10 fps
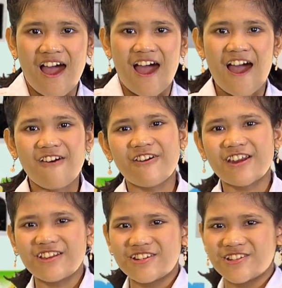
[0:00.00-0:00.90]
How are
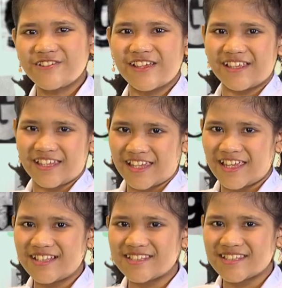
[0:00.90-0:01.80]
you doing,
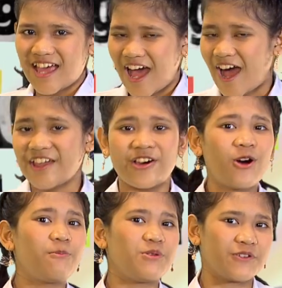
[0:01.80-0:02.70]
kids? I
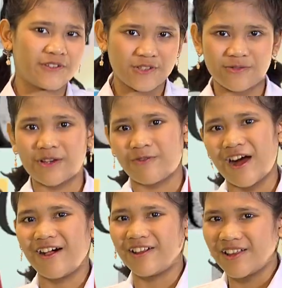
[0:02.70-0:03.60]
hope you're doing
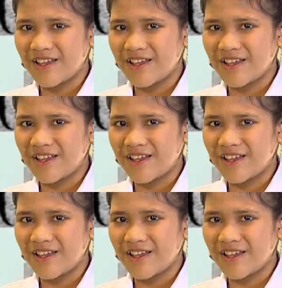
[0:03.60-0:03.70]
well